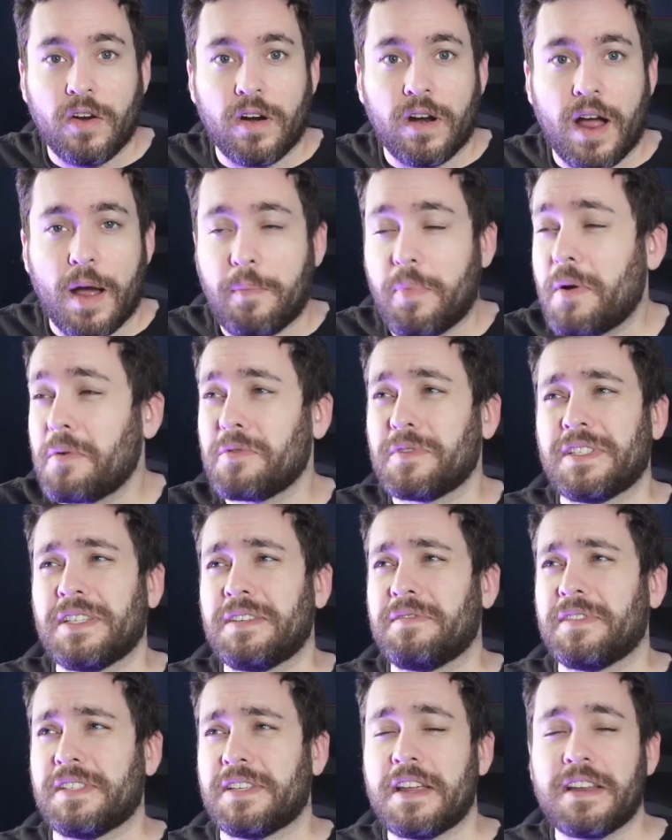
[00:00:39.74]
I probably wasn't
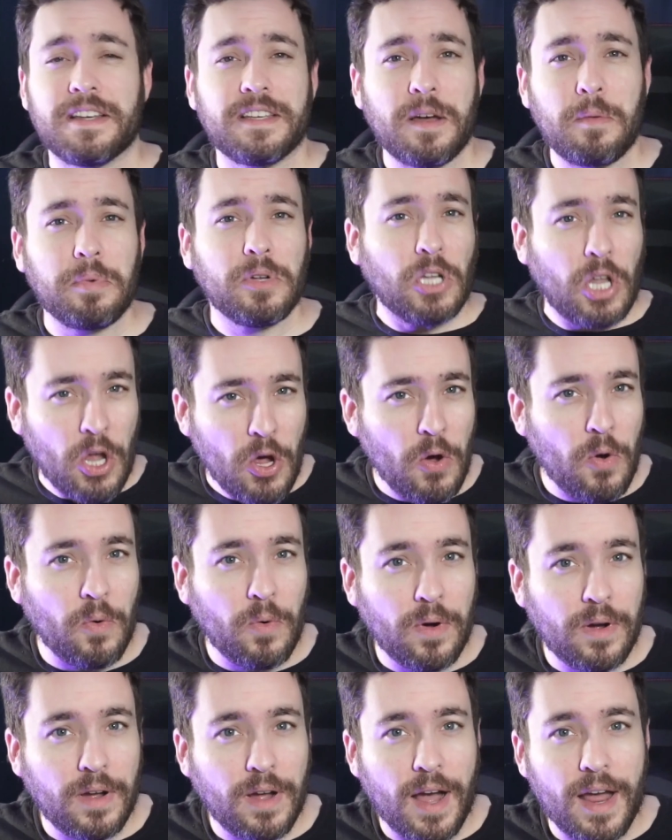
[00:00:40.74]
even saying double
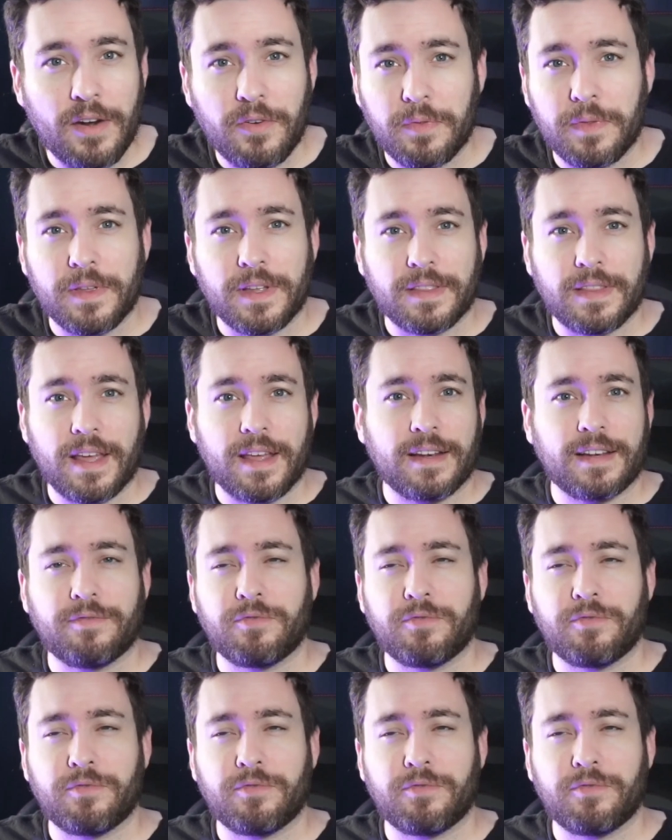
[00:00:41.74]
O. I don't think that